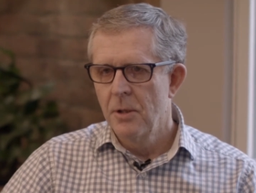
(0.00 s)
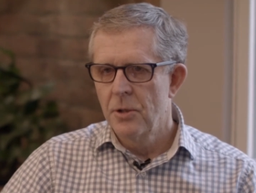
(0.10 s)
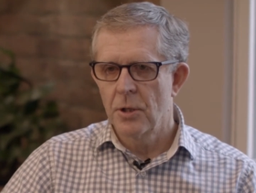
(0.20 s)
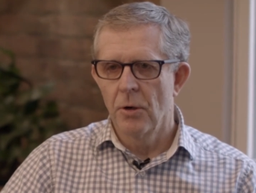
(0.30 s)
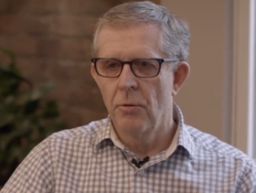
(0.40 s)

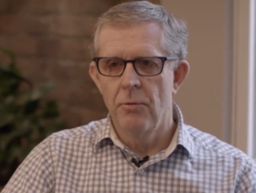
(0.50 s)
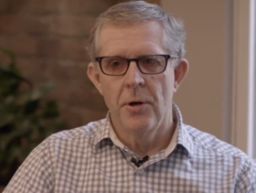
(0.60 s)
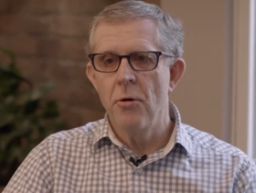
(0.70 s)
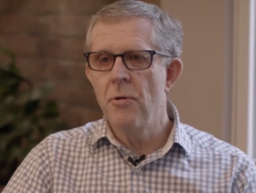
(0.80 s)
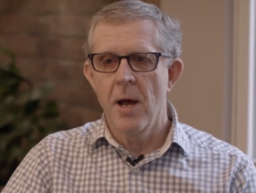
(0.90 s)
So
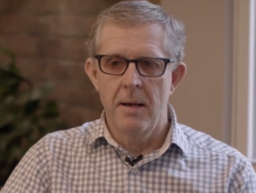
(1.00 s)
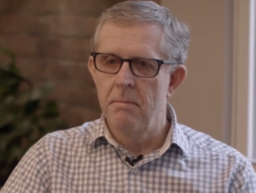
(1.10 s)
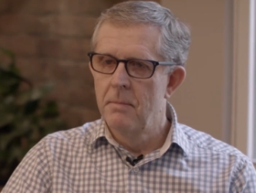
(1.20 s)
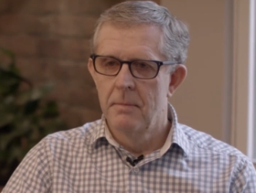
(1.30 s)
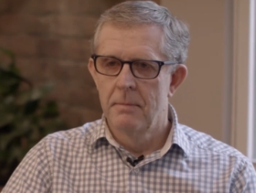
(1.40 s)
no
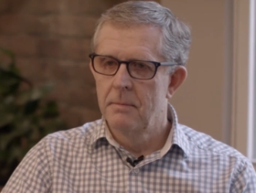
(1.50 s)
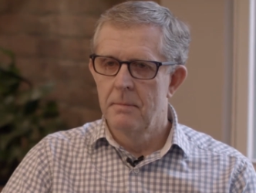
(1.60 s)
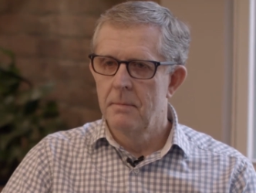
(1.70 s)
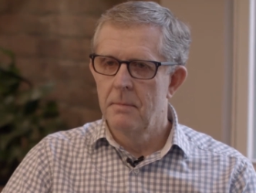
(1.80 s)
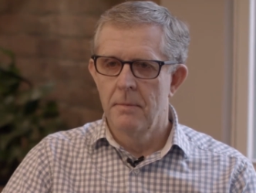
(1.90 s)
name,
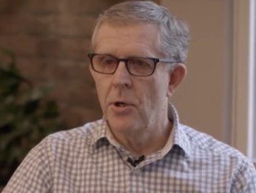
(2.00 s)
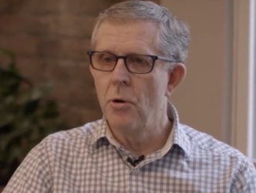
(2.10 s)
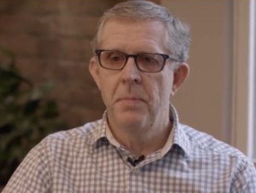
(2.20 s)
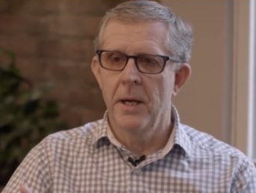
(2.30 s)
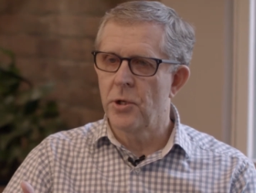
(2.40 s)
no
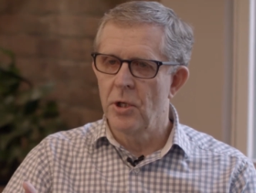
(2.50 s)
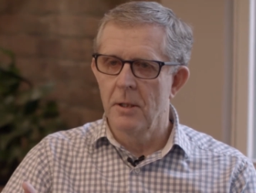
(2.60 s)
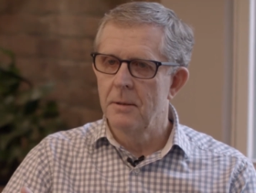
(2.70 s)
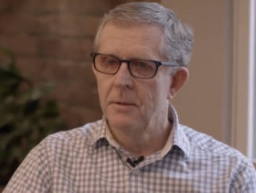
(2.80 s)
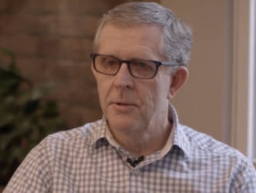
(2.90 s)

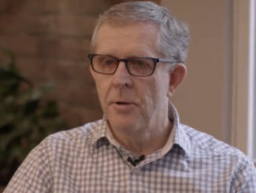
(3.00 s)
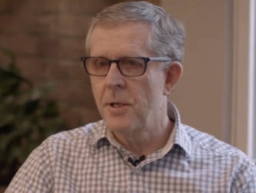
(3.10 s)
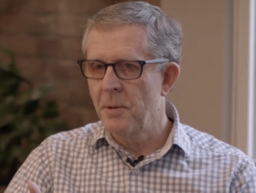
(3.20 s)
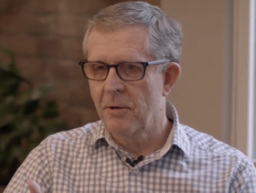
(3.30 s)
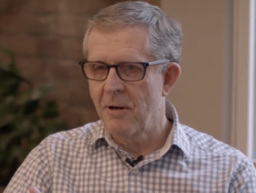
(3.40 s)
picture, no
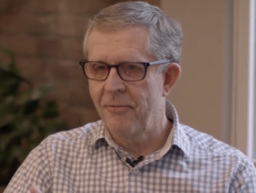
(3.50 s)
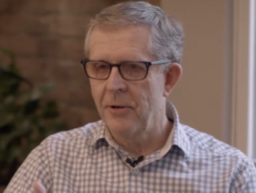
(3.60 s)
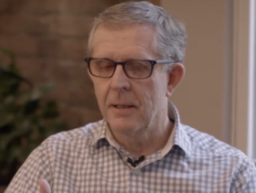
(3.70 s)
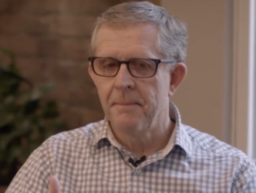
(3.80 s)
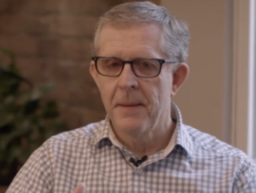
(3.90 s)
demographic.